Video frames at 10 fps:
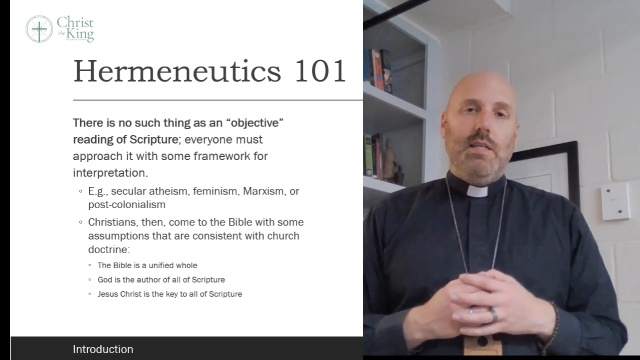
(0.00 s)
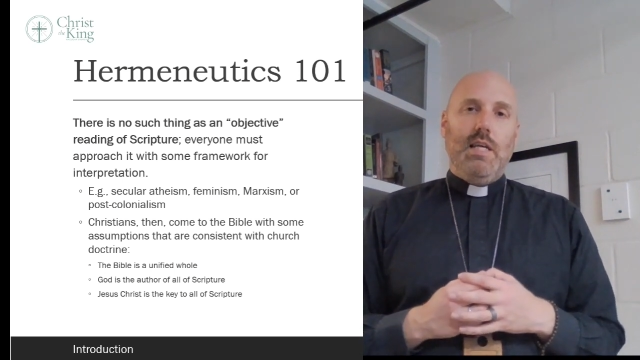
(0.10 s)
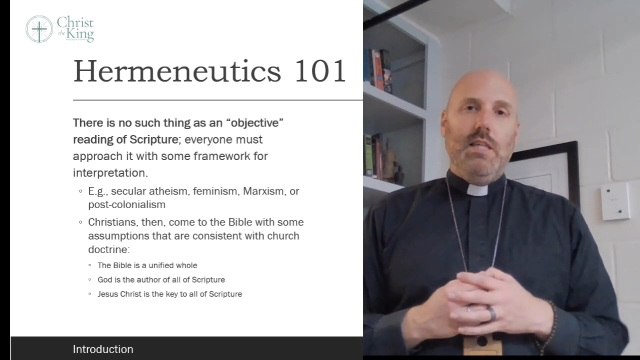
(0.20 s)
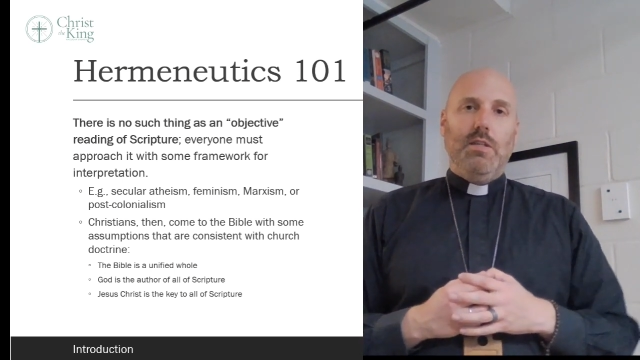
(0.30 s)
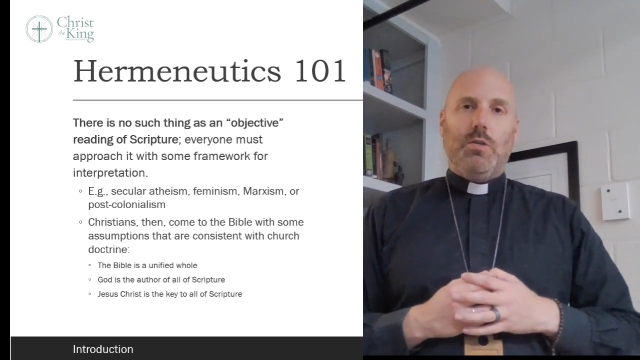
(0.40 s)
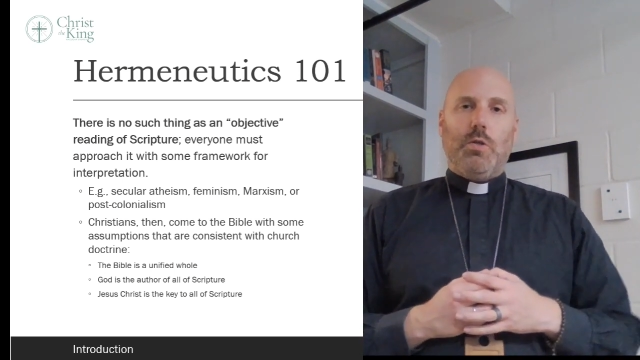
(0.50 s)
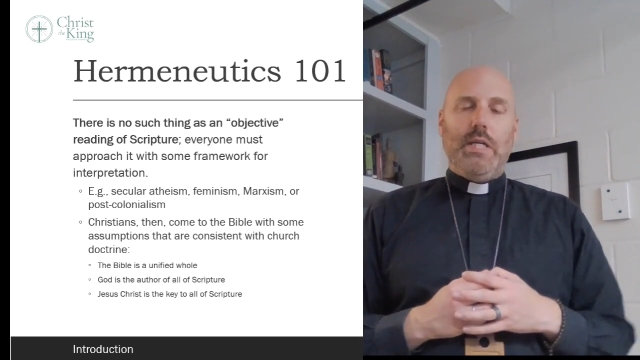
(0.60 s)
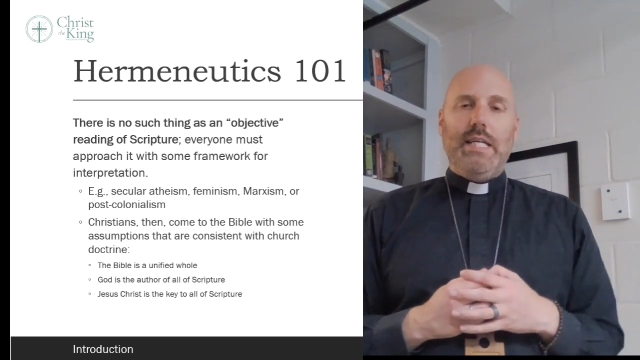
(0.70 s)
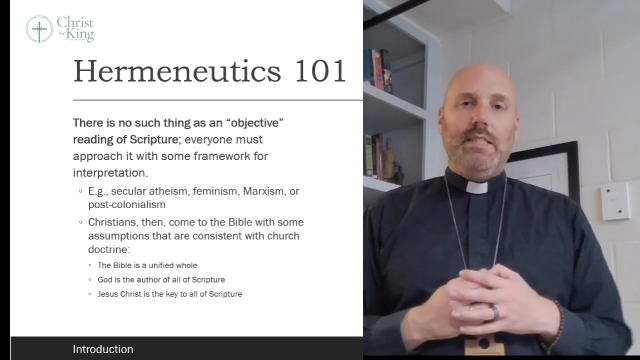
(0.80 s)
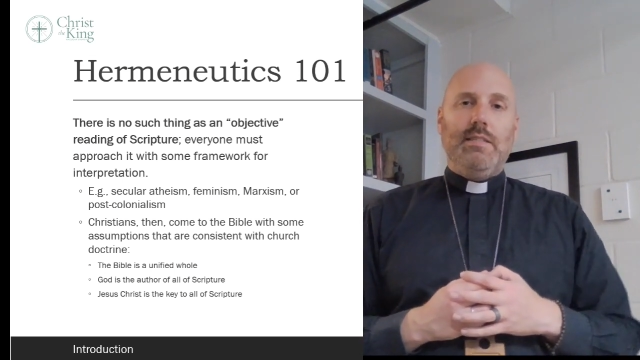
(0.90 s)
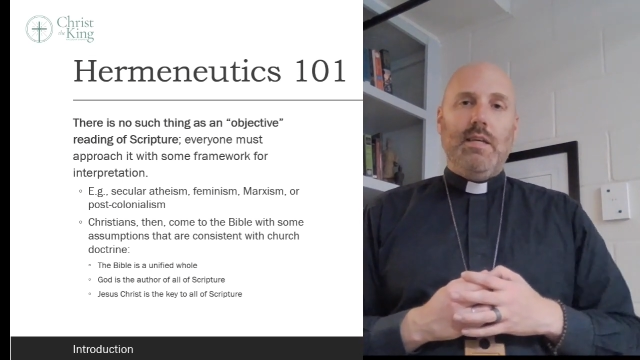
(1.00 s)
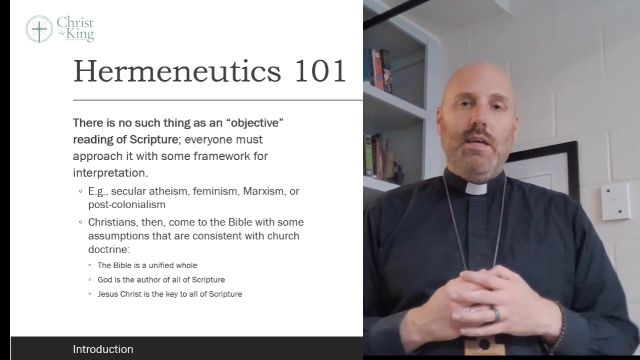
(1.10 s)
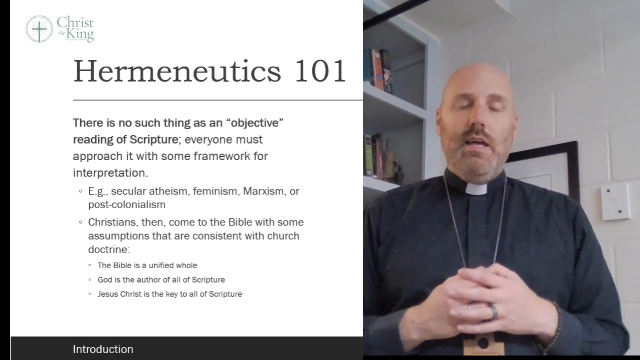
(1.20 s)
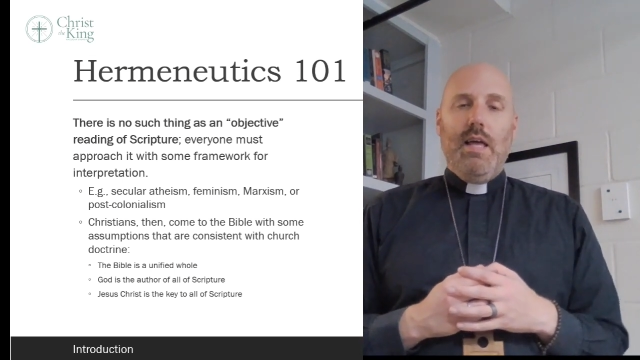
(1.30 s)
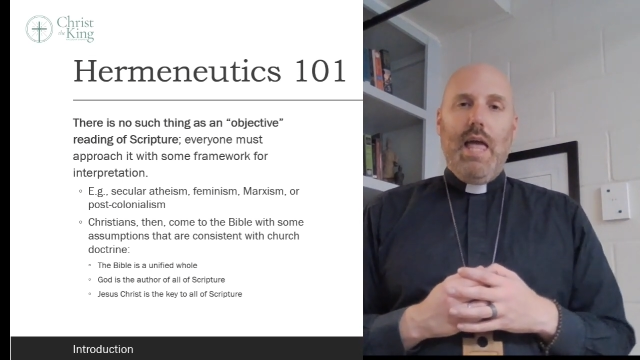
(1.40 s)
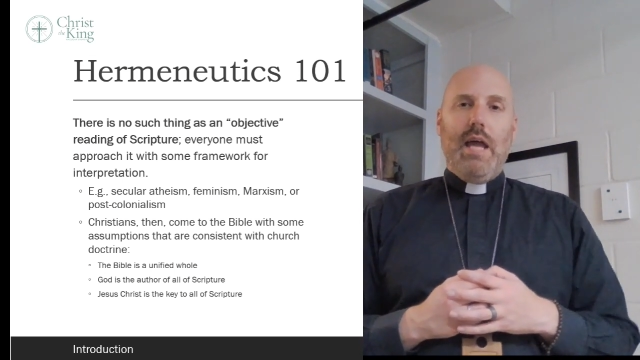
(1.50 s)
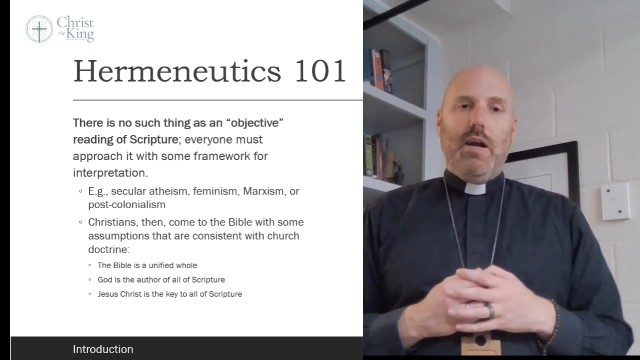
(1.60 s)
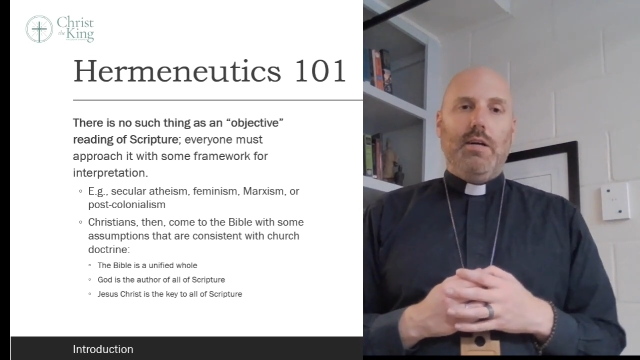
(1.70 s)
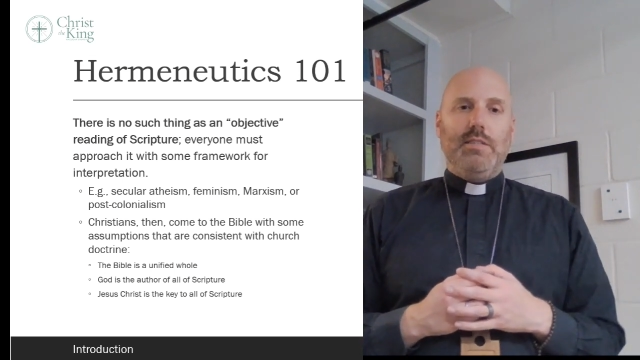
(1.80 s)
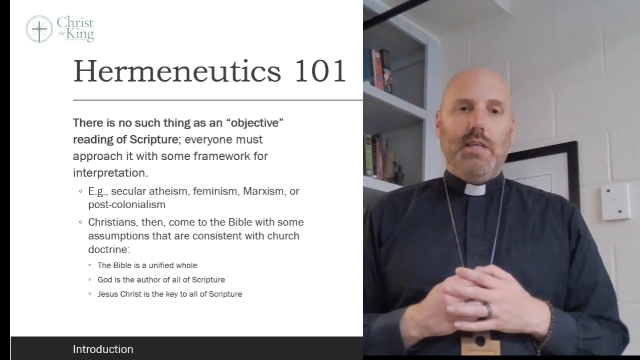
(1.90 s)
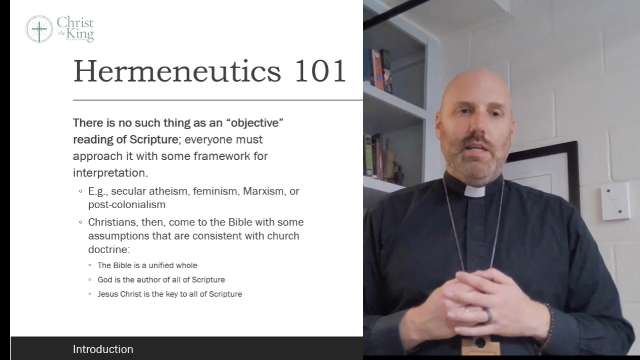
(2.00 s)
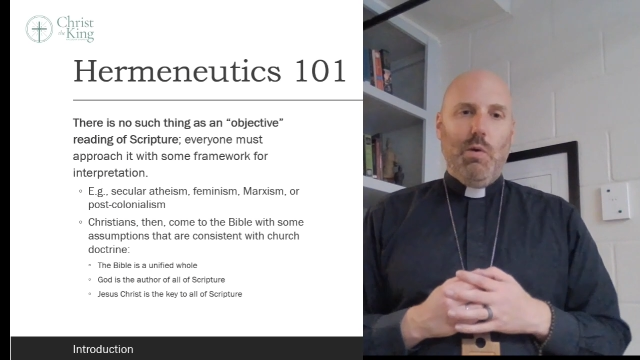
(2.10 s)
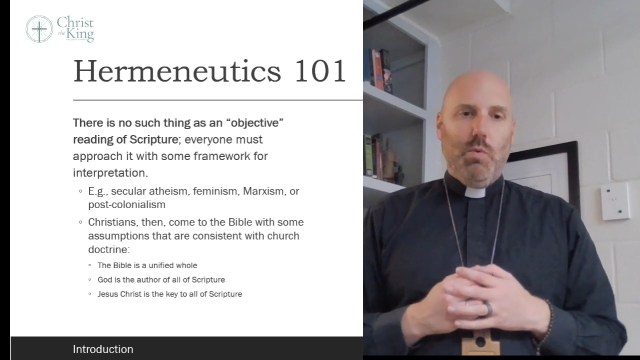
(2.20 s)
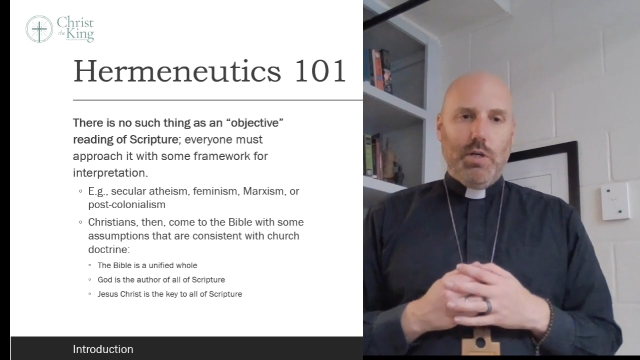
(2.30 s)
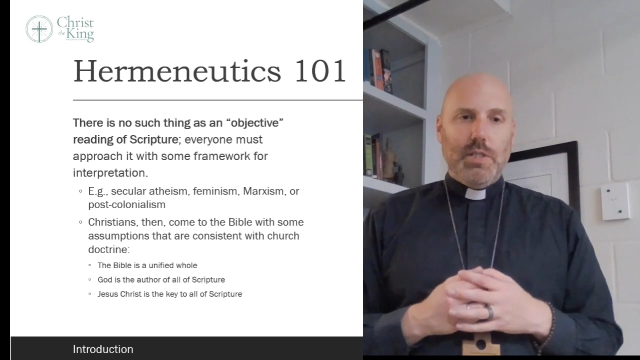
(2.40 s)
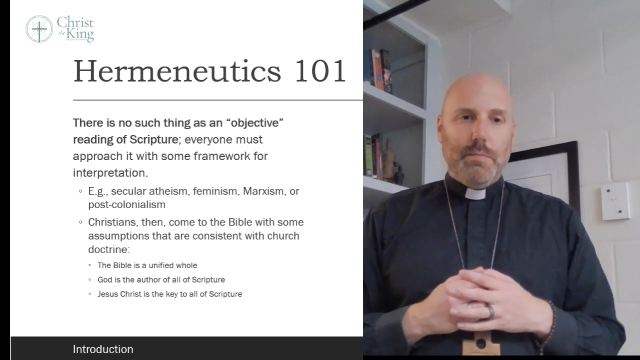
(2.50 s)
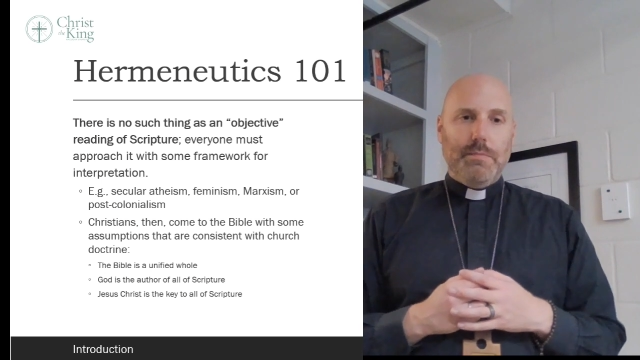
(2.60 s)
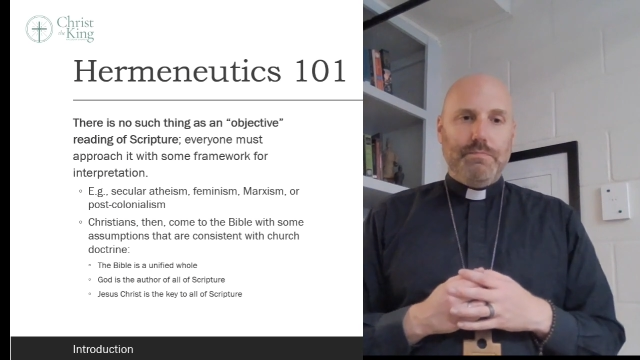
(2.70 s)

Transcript: in the creeds and in our Sunday worship.